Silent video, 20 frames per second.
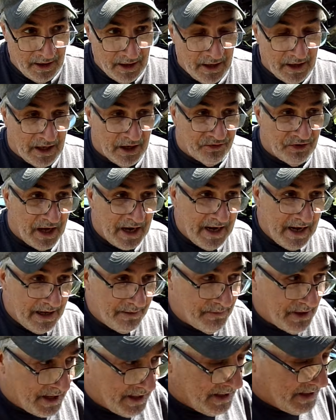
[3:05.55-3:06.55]
because I have
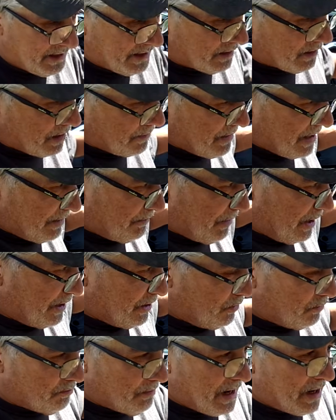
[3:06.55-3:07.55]
that in there. I made my
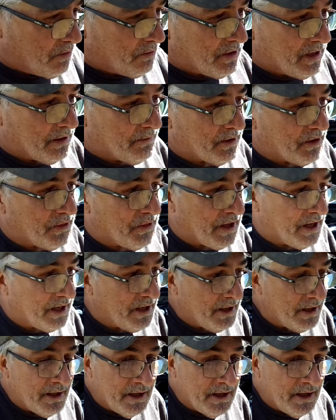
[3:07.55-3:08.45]
own mount and everything.